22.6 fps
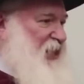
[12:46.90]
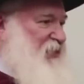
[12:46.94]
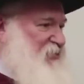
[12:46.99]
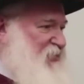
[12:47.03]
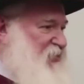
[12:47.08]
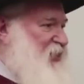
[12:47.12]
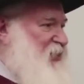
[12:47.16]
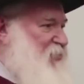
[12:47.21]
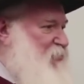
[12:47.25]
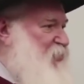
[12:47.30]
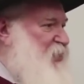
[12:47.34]

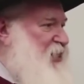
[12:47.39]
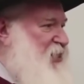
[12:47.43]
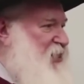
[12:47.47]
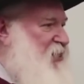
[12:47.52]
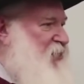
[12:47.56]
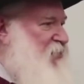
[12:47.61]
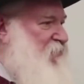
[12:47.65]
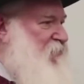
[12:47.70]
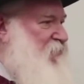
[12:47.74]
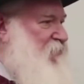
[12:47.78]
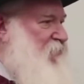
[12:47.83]
let there
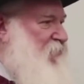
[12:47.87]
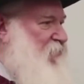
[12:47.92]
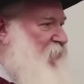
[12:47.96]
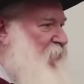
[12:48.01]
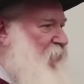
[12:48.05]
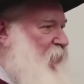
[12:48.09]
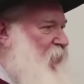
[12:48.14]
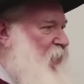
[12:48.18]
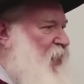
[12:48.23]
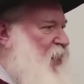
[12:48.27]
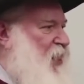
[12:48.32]
be.
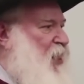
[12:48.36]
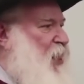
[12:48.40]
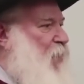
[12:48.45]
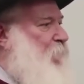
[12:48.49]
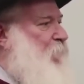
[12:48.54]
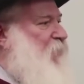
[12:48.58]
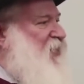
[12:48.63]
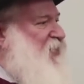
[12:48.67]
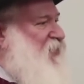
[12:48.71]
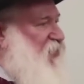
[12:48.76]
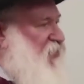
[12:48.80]

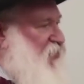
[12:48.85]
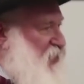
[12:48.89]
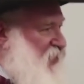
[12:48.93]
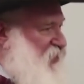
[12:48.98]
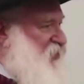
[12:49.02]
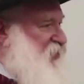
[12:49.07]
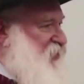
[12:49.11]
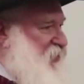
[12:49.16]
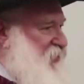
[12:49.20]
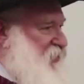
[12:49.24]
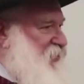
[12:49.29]
But
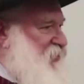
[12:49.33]
this